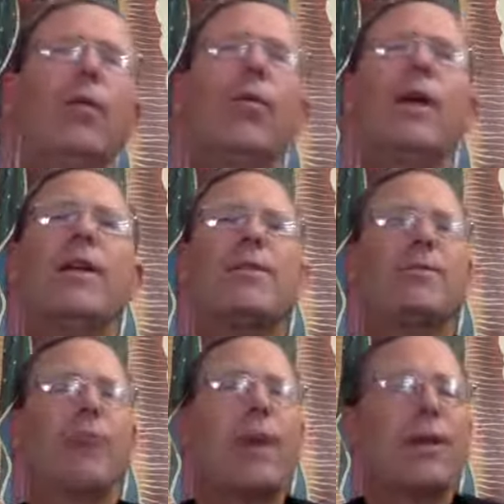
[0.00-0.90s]
We as
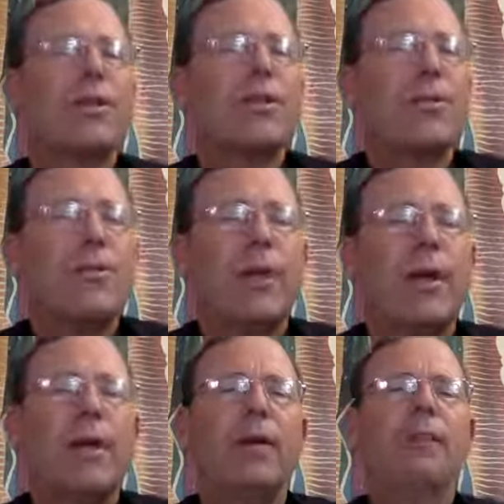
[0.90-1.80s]
priests,
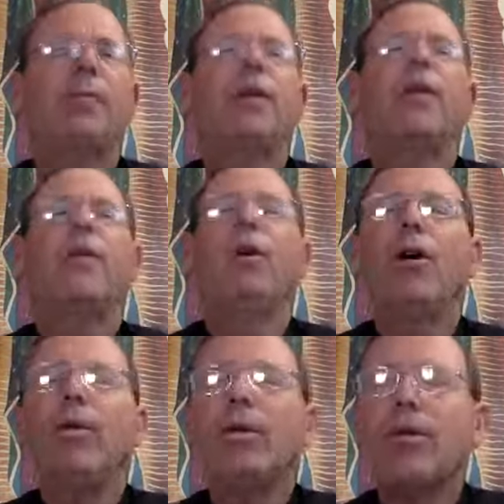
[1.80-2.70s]
we we
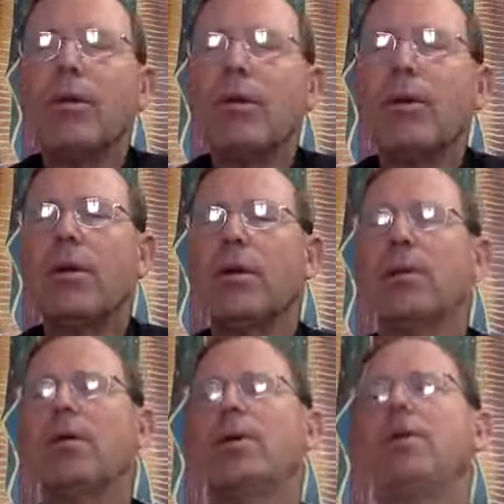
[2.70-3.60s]
know
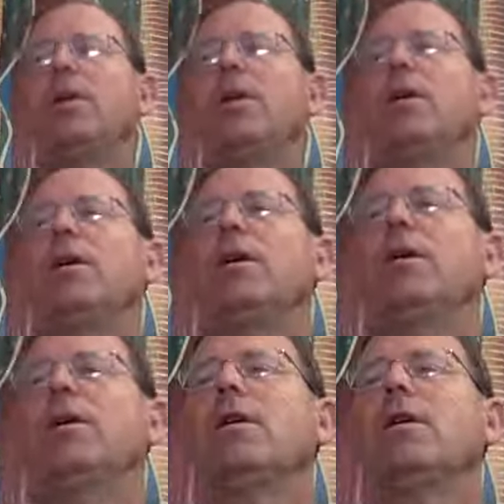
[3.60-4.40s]
the